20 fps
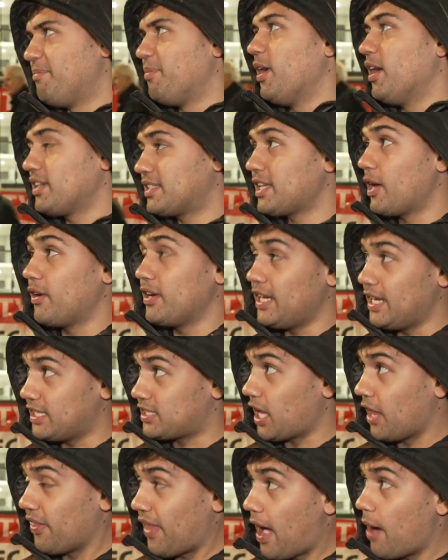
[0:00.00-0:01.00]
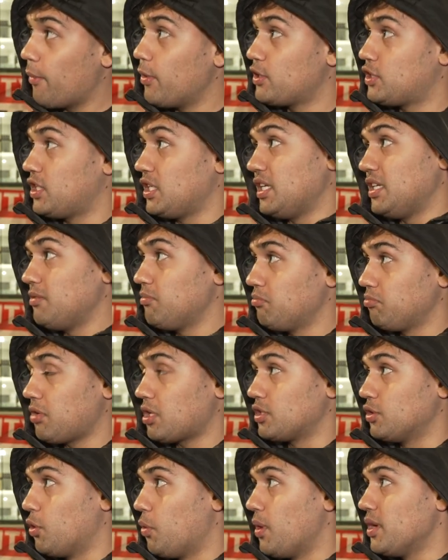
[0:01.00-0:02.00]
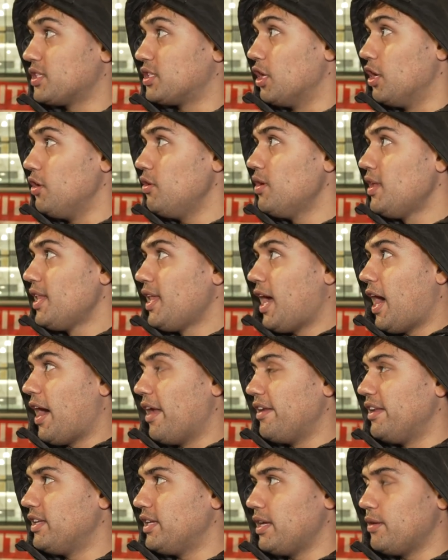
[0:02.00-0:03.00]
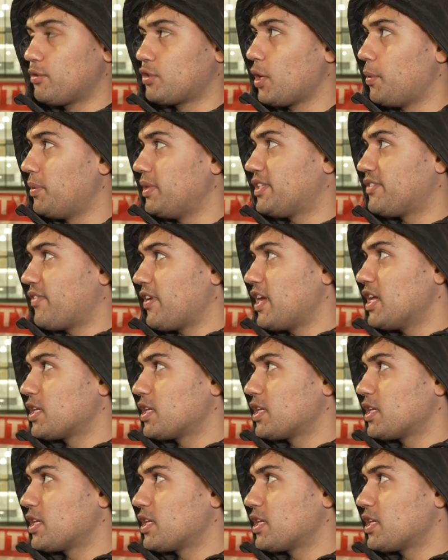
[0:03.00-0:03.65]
but still, he's done that, which he doesn't always do. And he was good with his feet